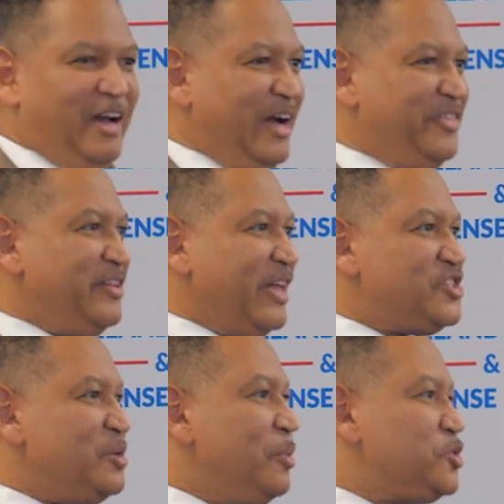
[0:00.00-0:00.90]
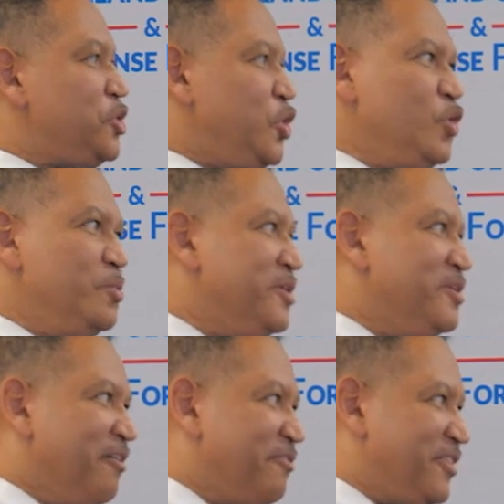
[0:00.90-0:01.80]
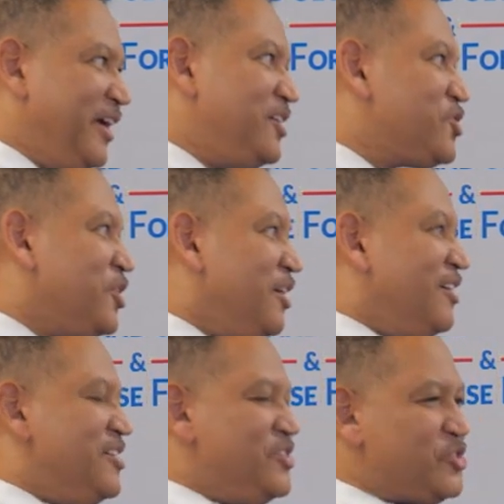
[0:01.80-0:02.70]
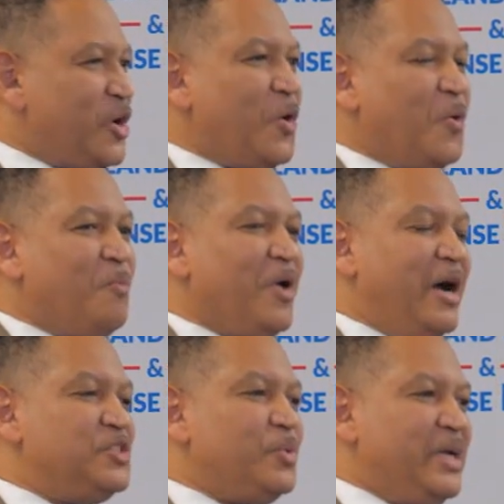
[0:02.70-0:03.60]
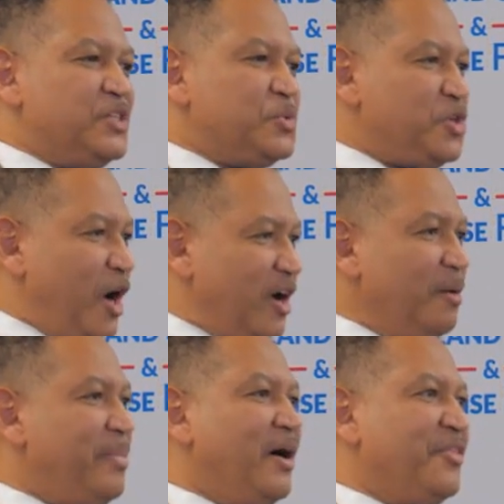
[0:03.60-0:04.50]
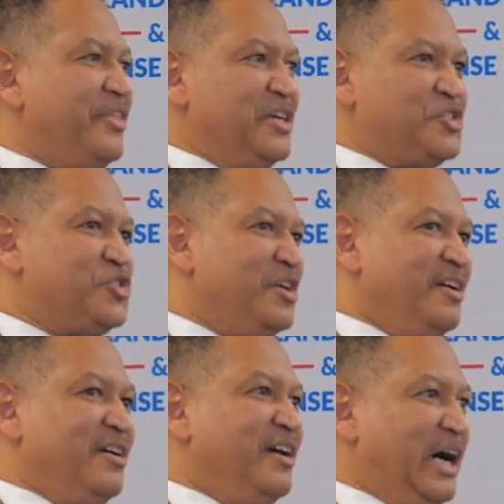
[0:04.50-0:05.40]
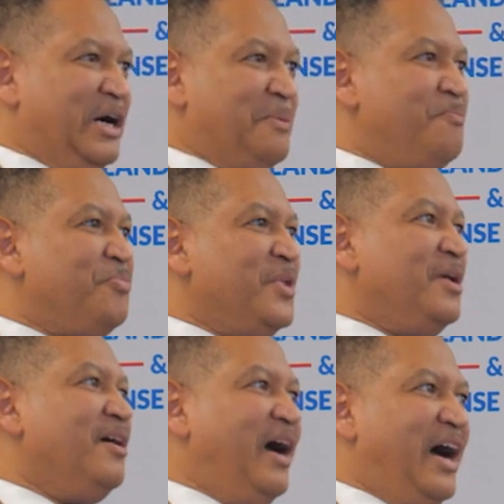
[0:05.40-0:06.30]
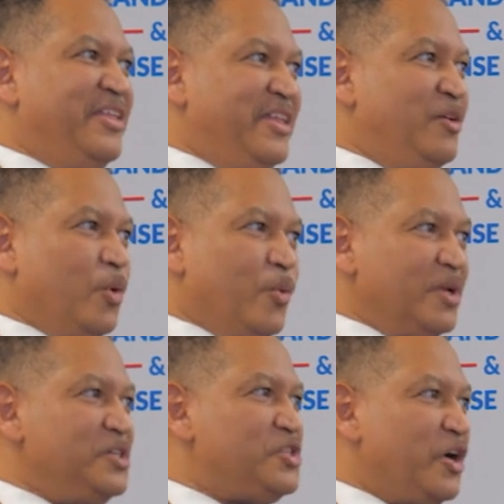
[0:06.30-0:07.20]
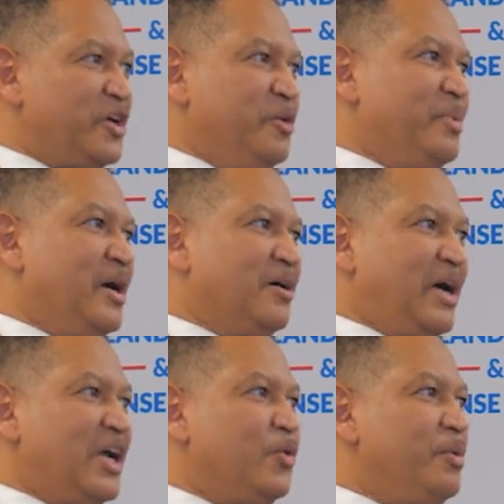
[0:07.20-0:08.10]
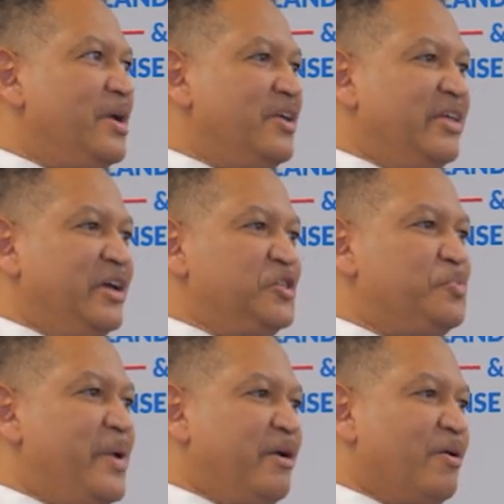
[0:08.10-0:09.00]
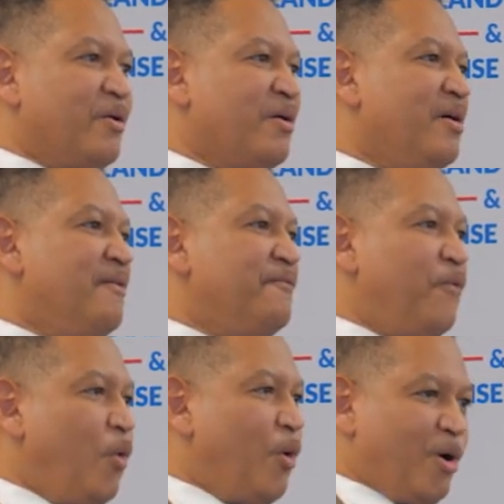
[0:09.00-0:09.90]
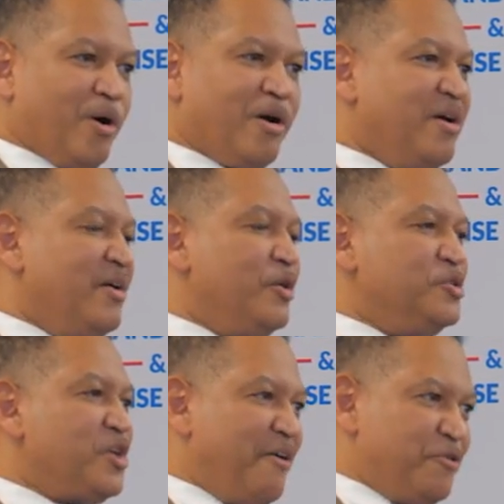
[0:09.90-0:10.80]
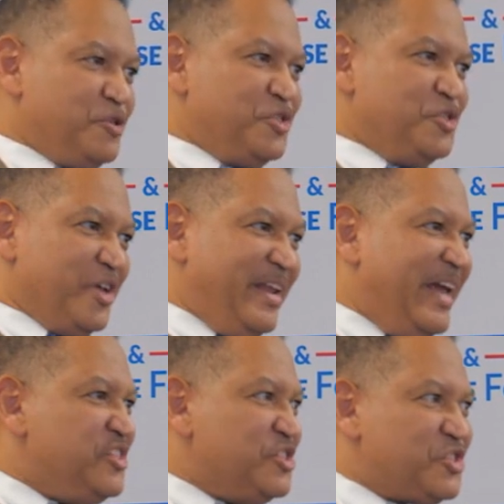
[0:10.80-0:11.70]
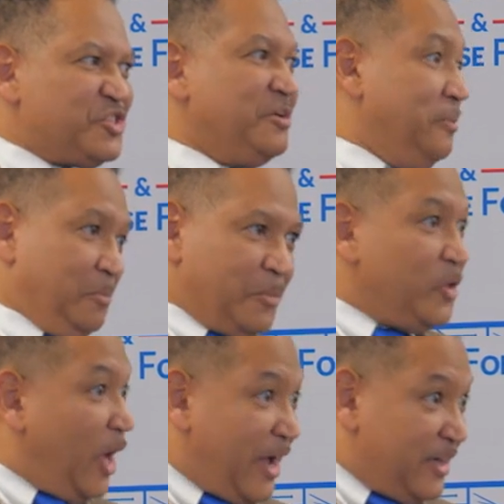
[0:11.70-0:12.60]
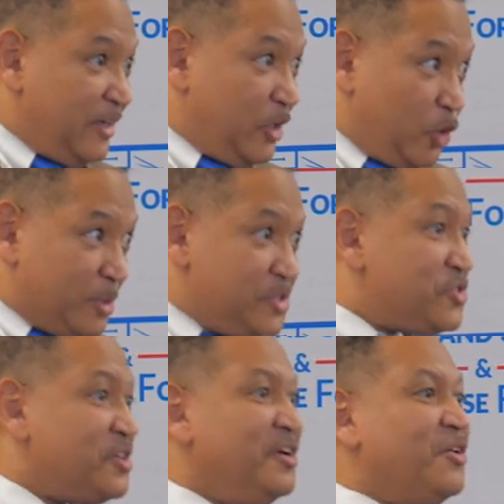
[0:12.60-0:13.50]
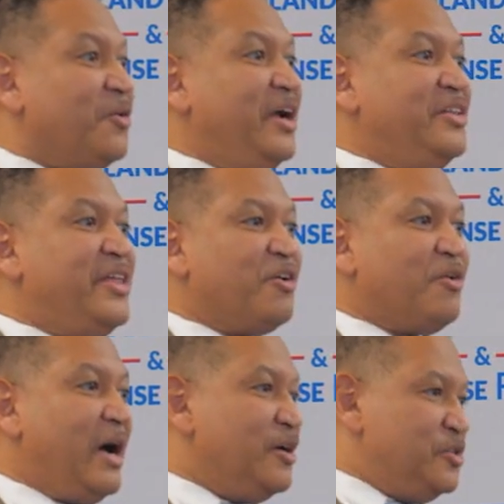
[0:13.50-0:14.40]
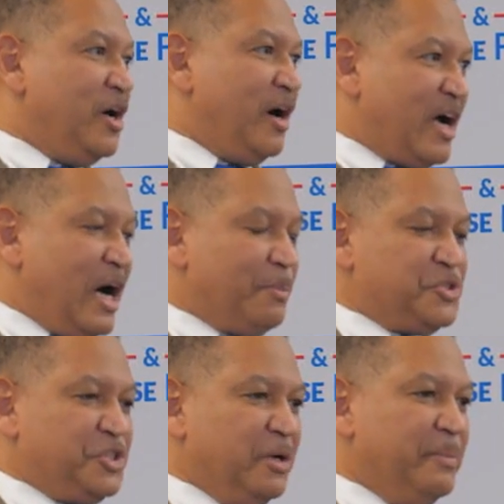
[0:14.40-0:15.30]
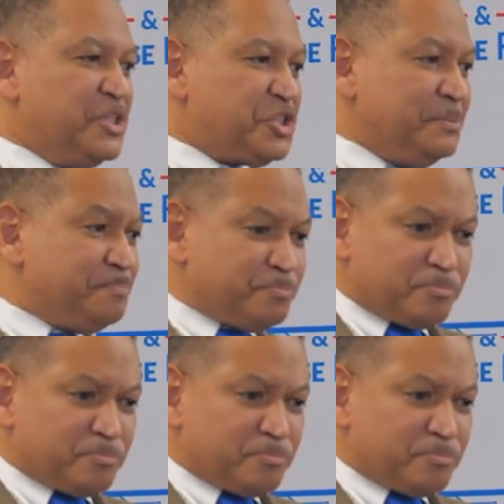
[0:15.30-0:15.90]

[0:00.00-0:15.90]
the most human of things. So as we talk about this, I think we're really talking about how do we make things better for those officers and agents, i.e. humans, right, that are out accomplishing a mission.